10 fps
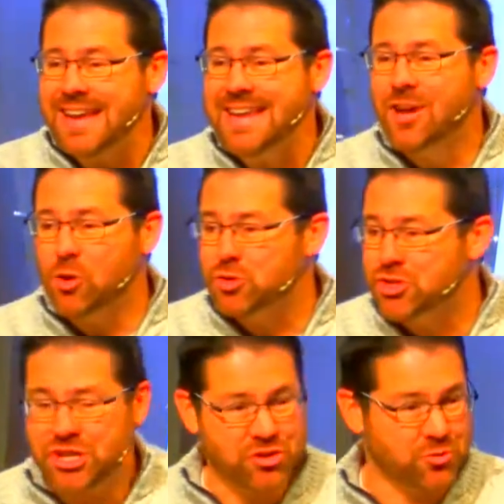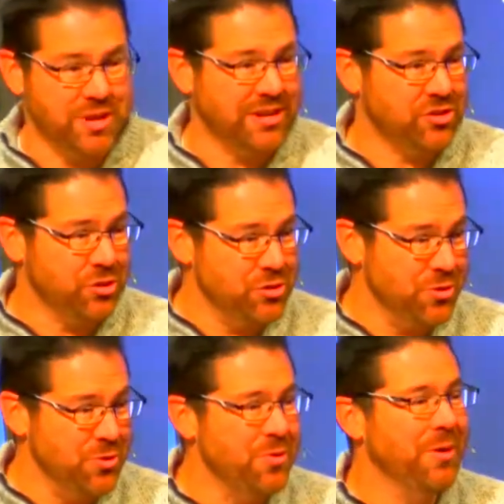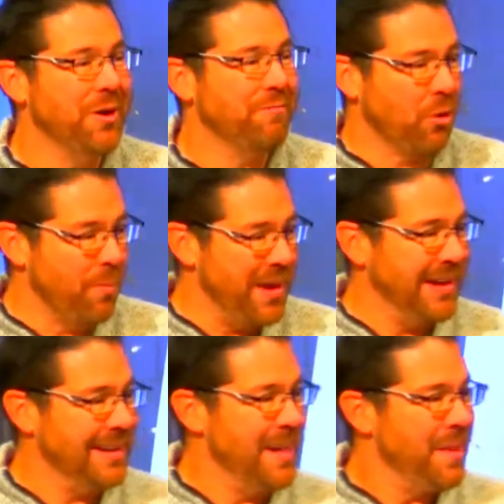egocentric to you for a minute